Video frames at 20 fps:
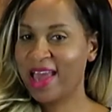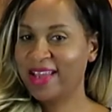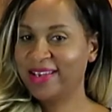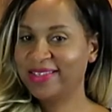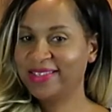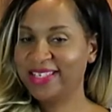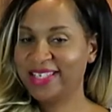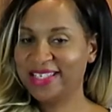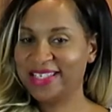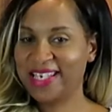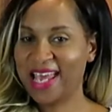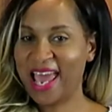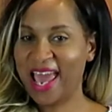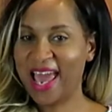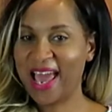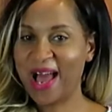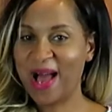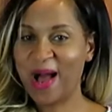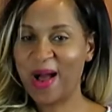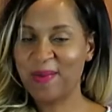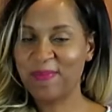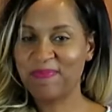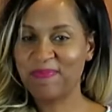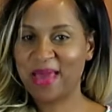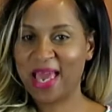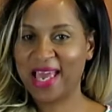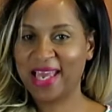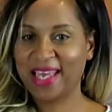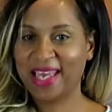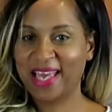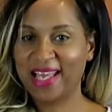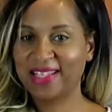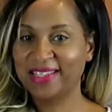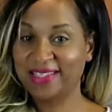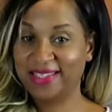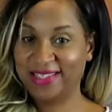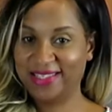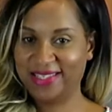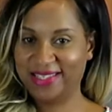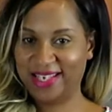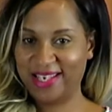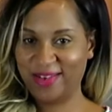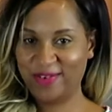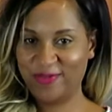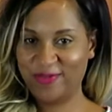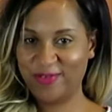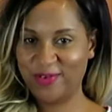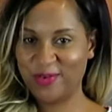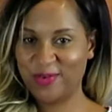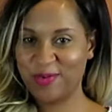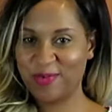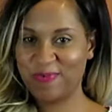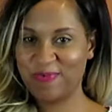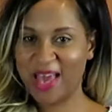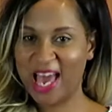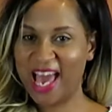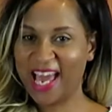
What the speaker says: and today I'm making seafood